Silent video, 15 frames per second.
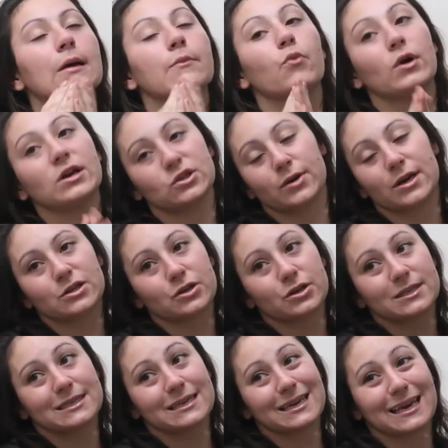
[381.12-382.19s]

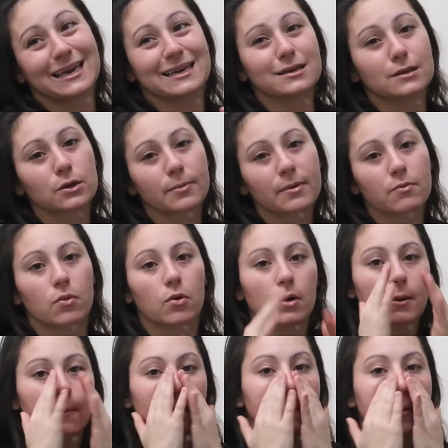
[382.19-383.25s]
moisturizer sink in a little bit
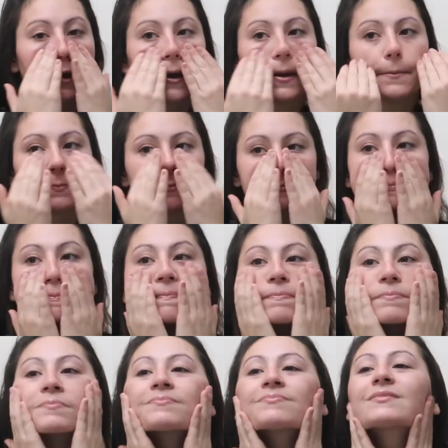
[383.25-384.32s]
more, but
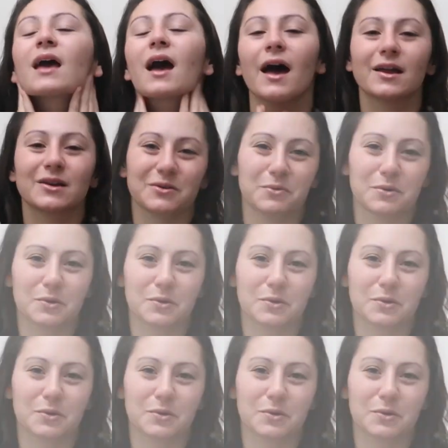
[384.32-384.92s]
I don't